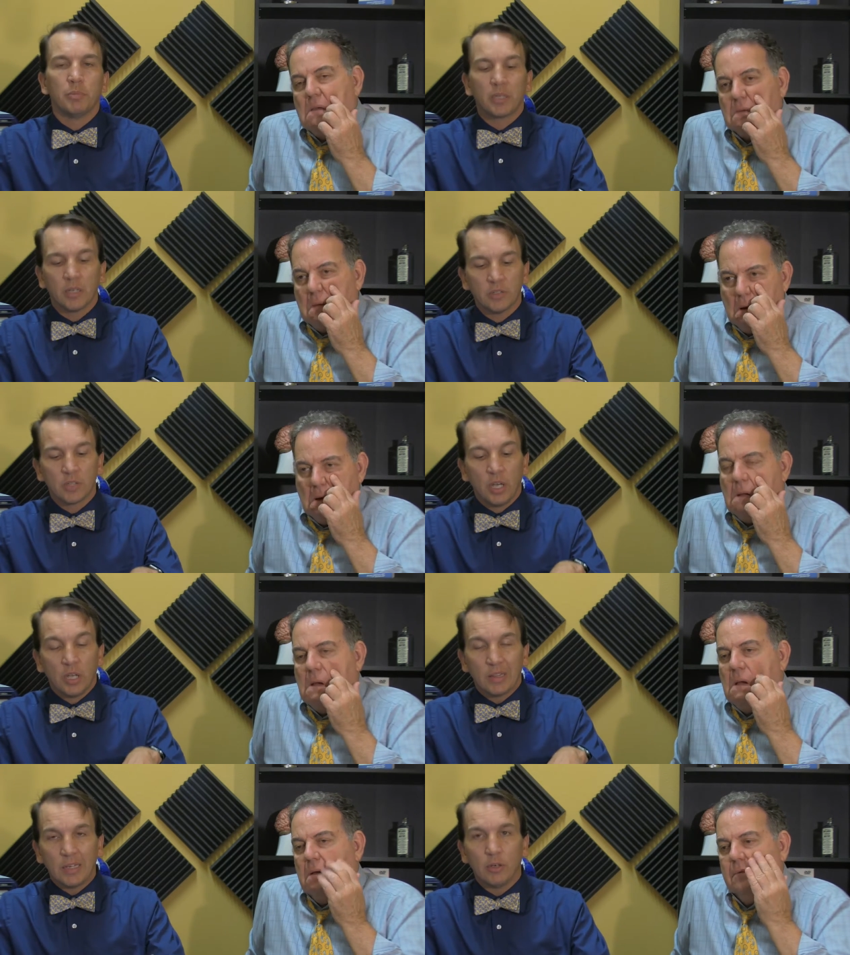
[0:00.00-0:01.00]
Speaker 1: that's because right.
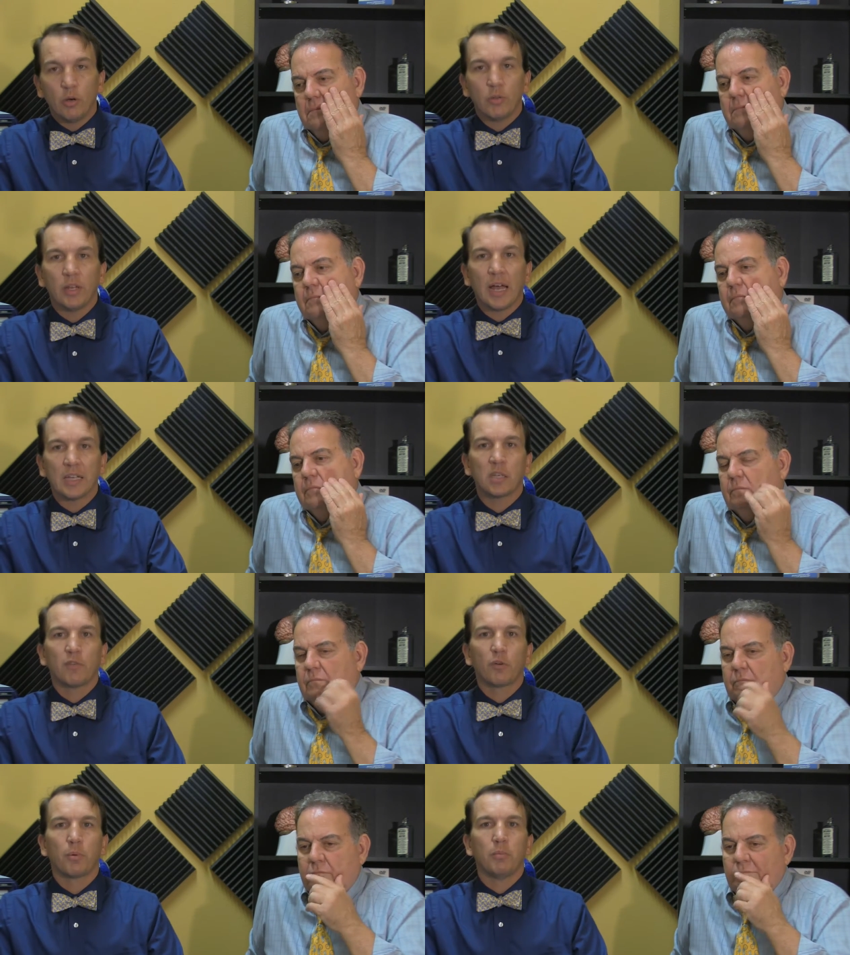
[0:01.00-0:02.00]
they know that
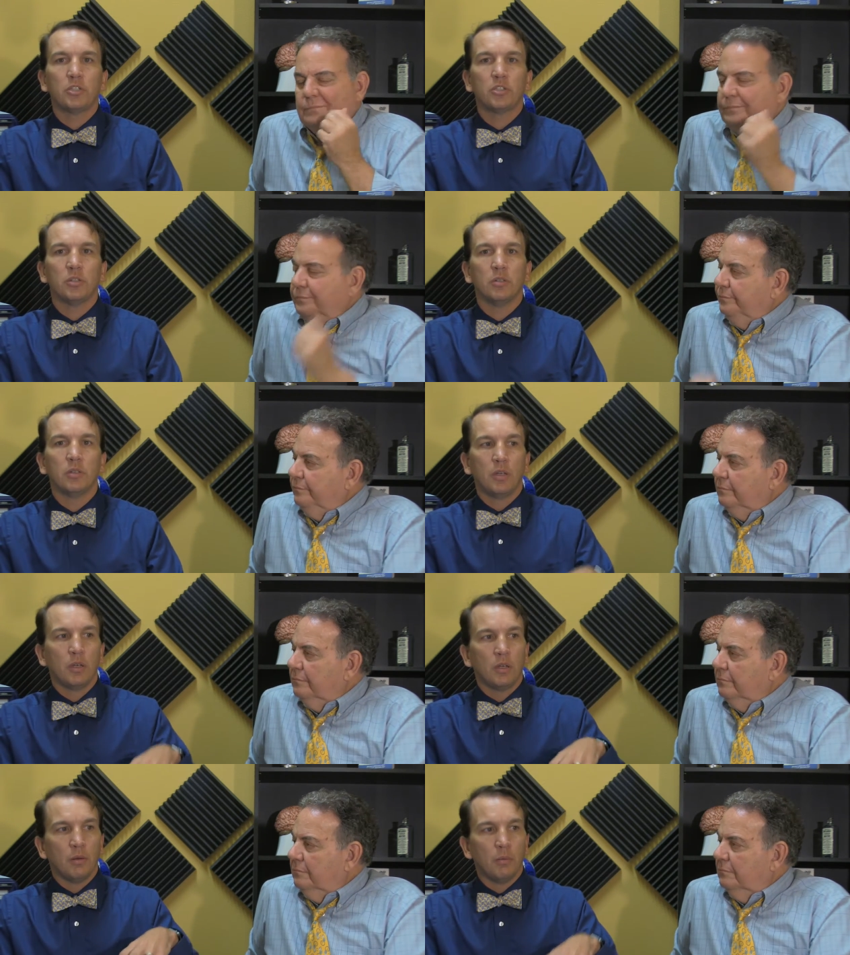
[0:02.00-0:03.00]
asking for permission
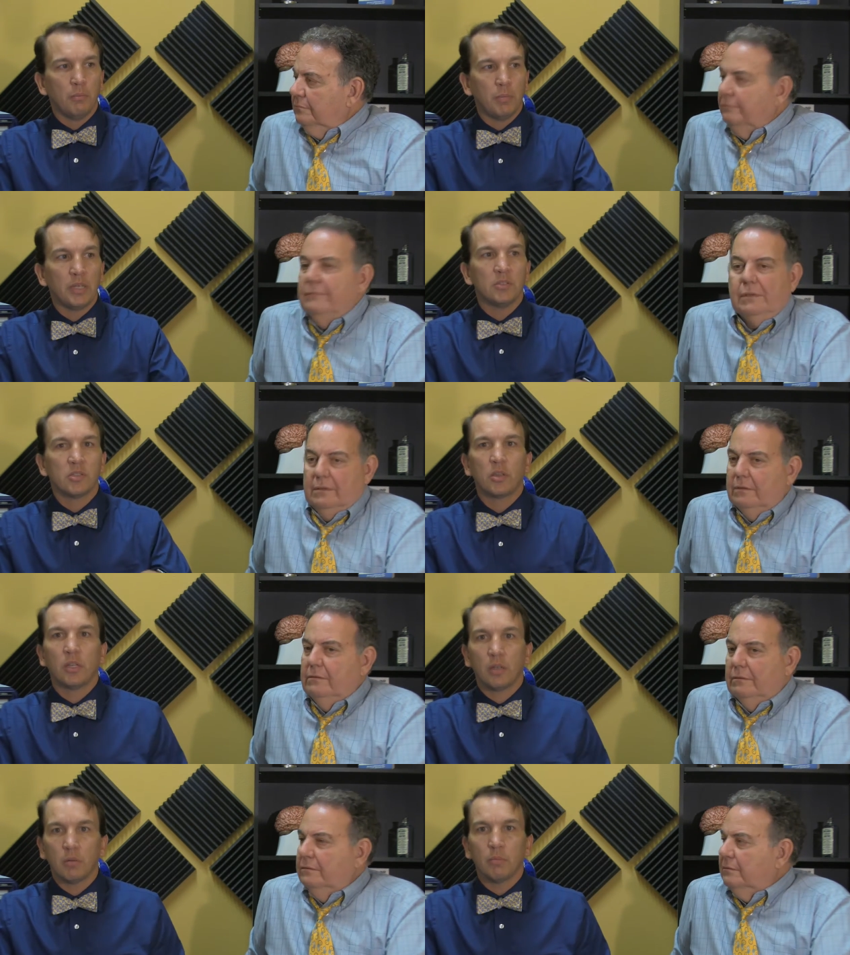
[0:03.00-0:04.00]
means
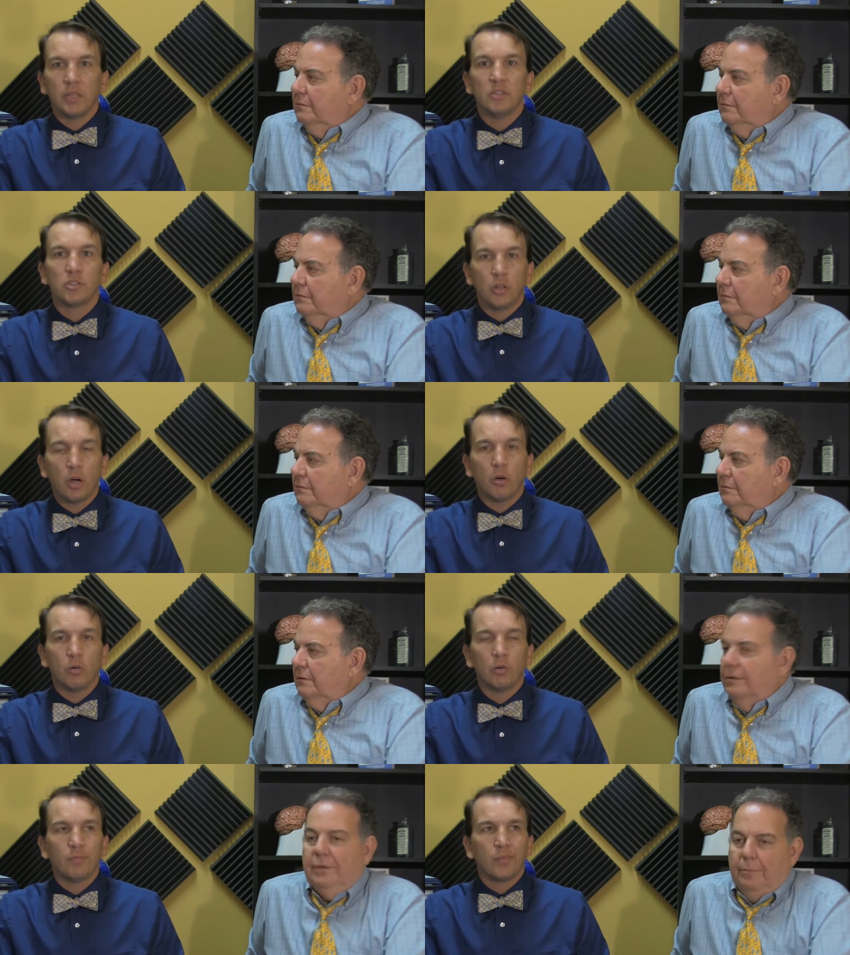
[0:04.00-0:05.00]
the means
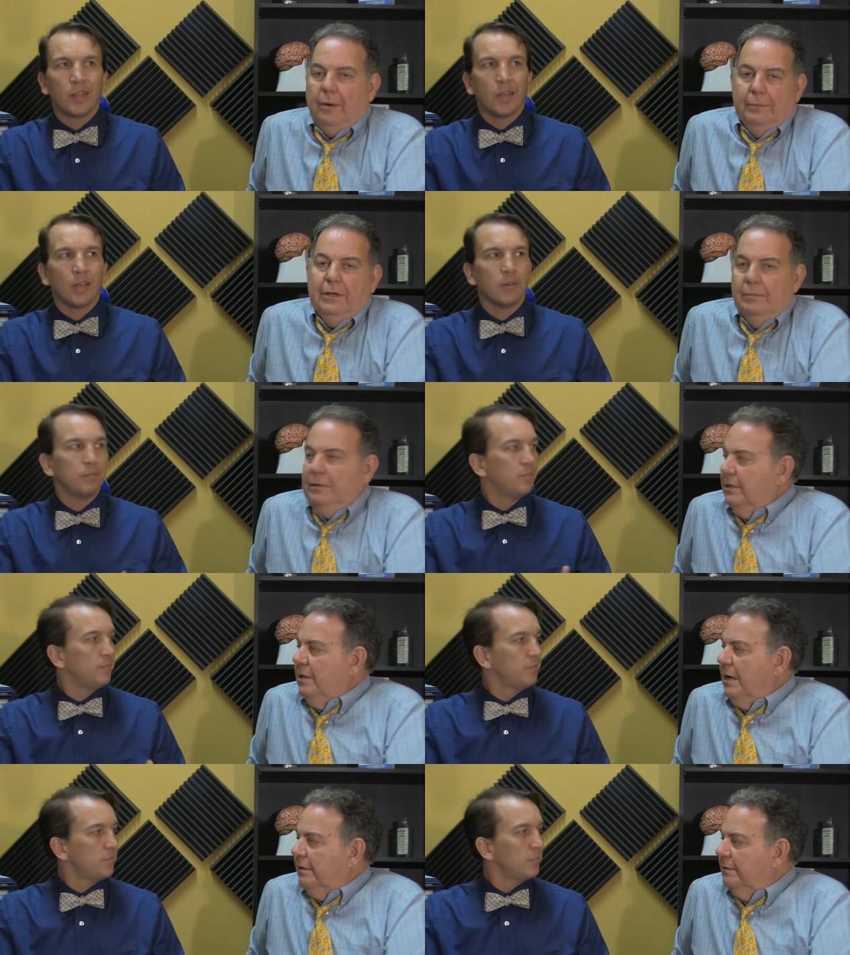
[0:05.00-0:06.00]
no. They're probably going to be
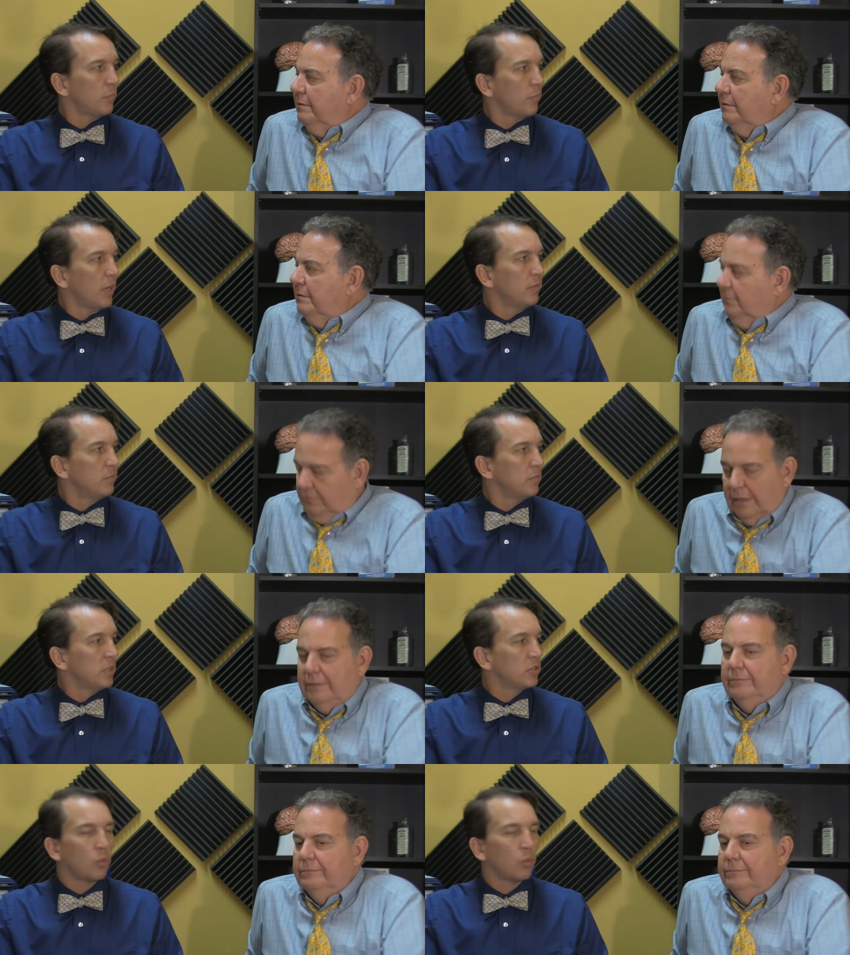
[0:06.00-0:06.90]
denied. Right. Right. And so